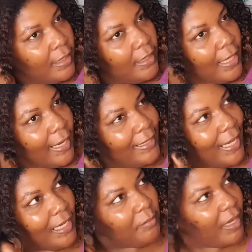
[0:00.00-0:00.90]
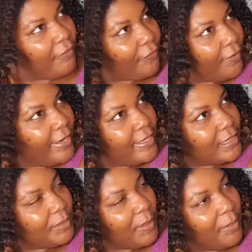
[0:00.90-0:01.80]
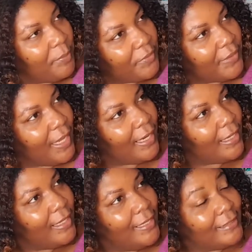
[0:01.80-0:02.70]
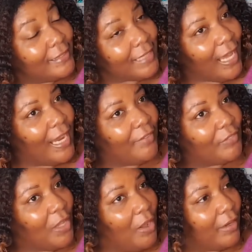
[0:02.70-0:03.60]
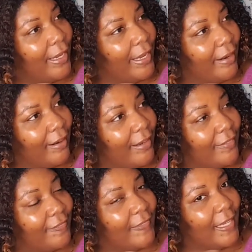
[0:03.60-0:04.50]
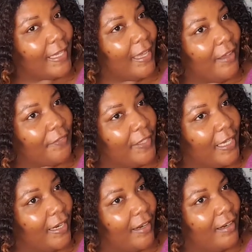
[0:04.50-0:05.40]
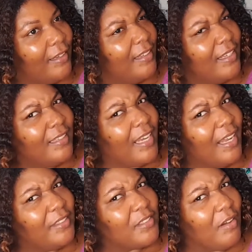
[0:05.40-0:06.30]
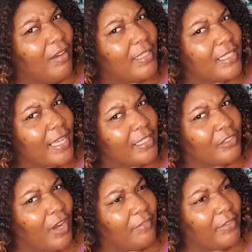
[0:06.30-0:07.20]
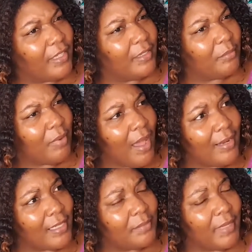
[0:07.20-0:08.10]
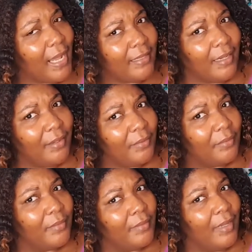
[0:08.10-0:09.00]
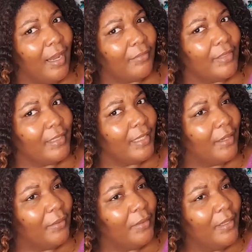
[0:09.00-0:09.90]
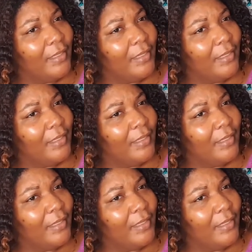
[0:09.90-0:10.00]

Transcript: Like a lot of my friends, people think since I have long hair and thick, healthy hair, that I use all these extravagant products, but I don't. I really don't.